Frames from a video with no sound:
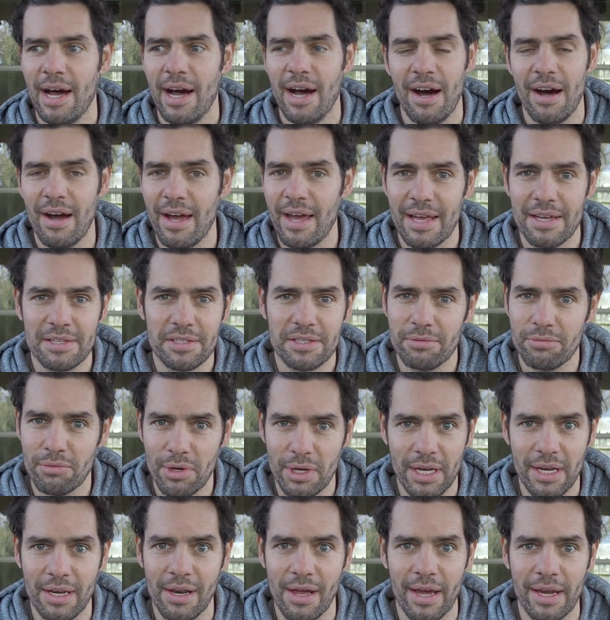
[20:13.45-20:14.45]
I actually
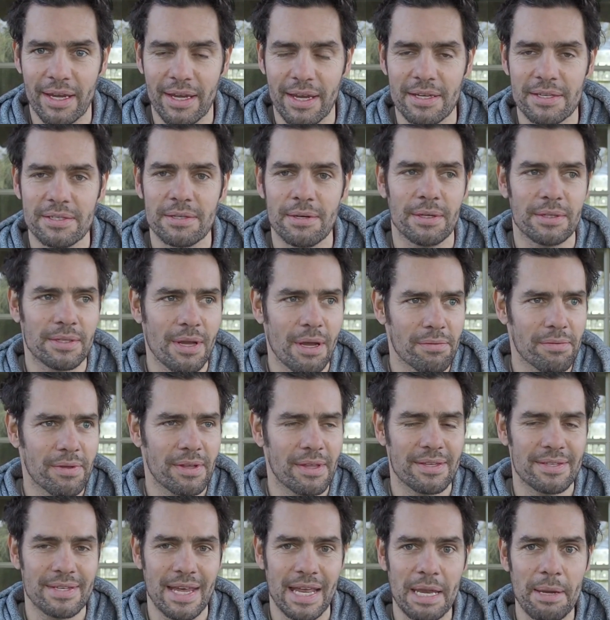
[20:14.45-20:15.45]
really like it. So I don't think
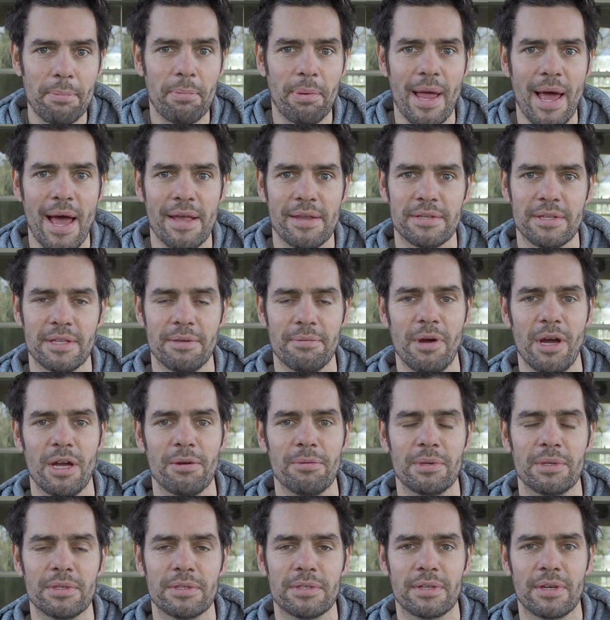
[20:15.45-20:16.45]
there's any plans at the
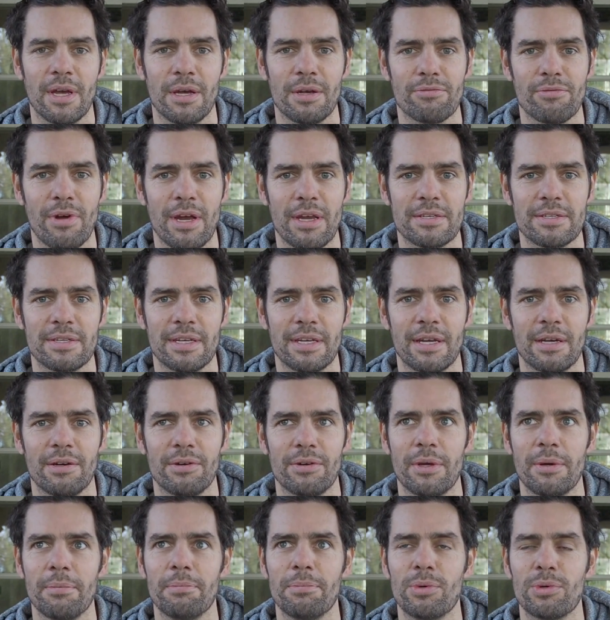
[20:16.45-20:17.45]
moment to go racing
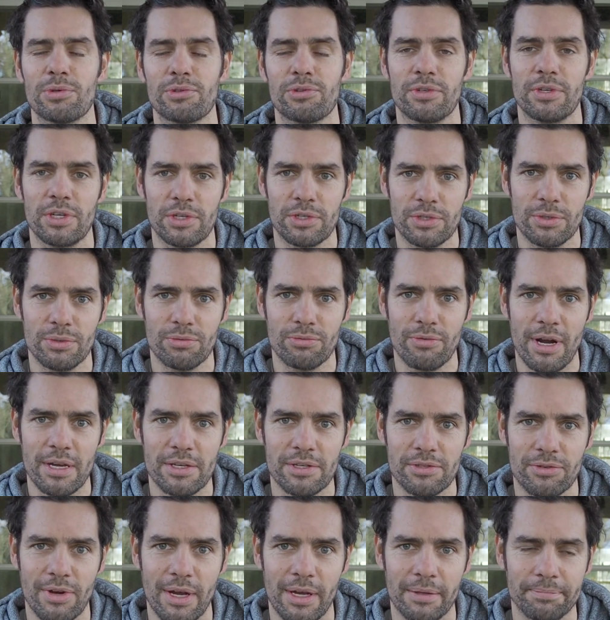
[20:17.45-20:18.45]
on a more traditional
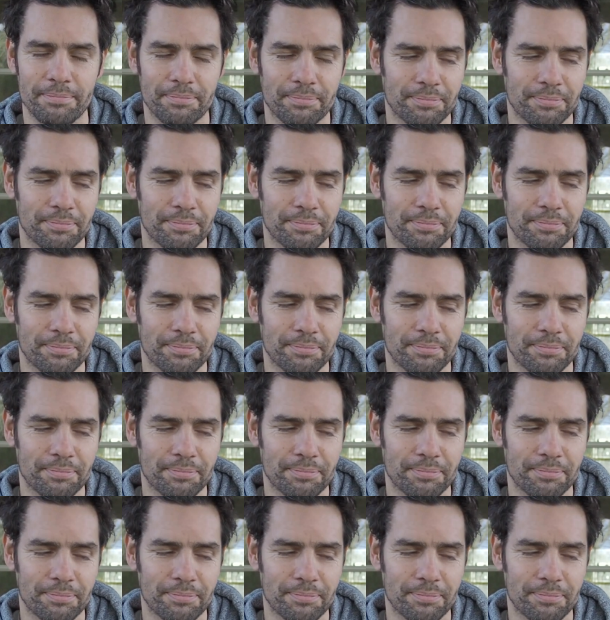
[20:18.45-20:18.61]
racetrack.